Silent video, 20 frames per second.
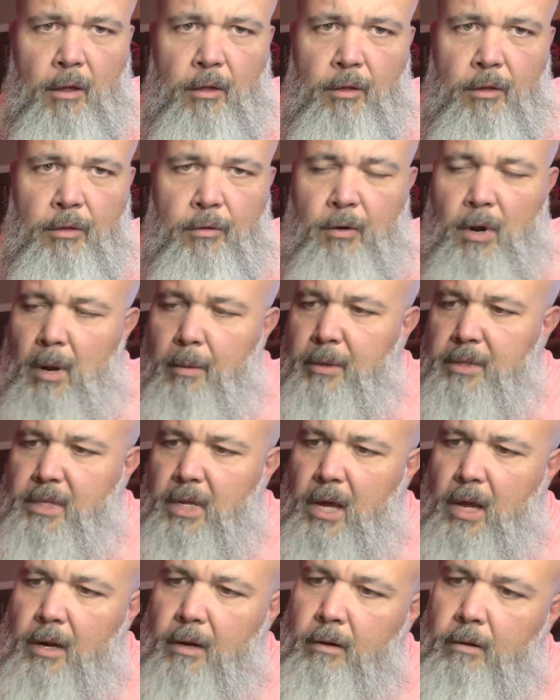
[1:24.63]
through
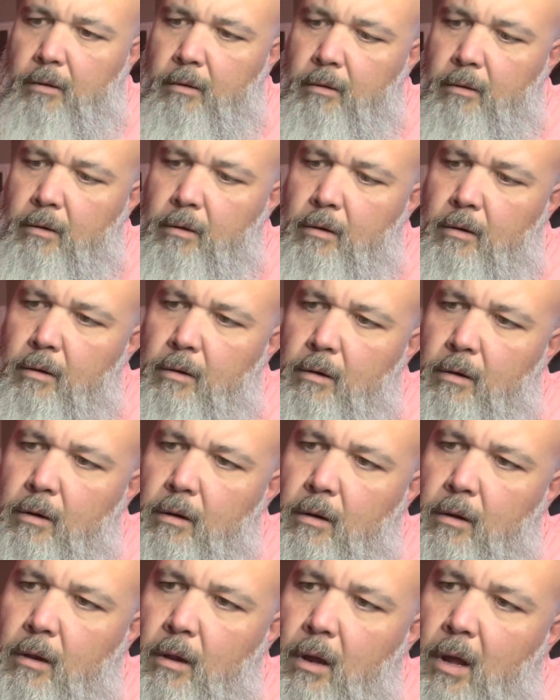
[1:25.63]
Amazon,
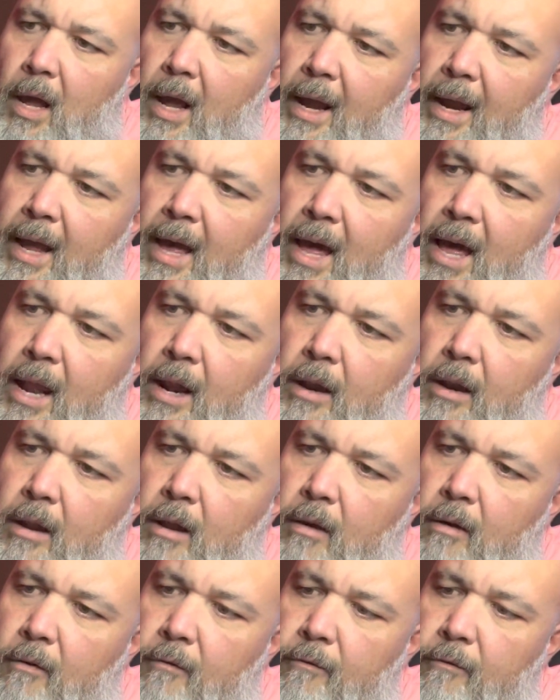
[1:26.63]
I got
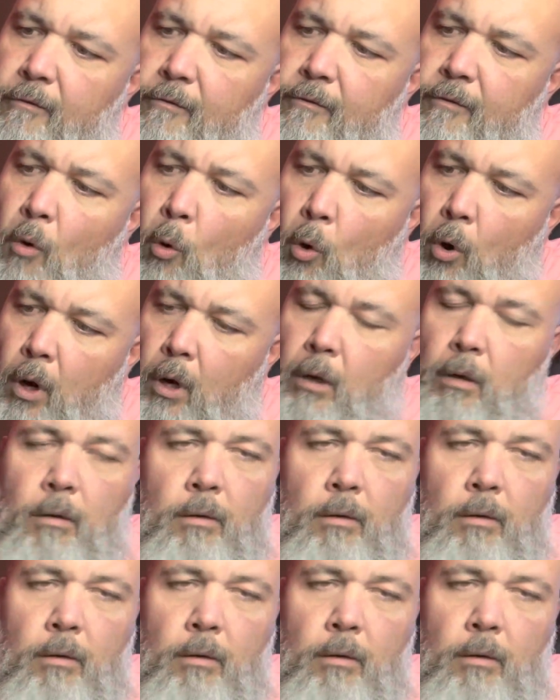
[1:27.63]
4.